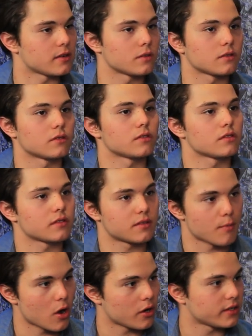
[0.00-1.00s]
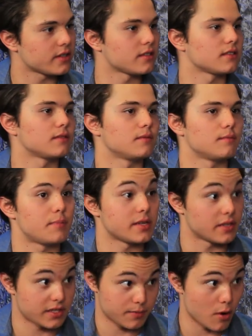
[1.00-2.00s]
they were smart,
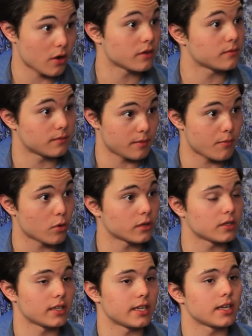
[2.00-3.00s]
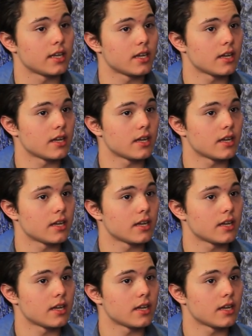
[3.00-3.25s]
business smart, importantly,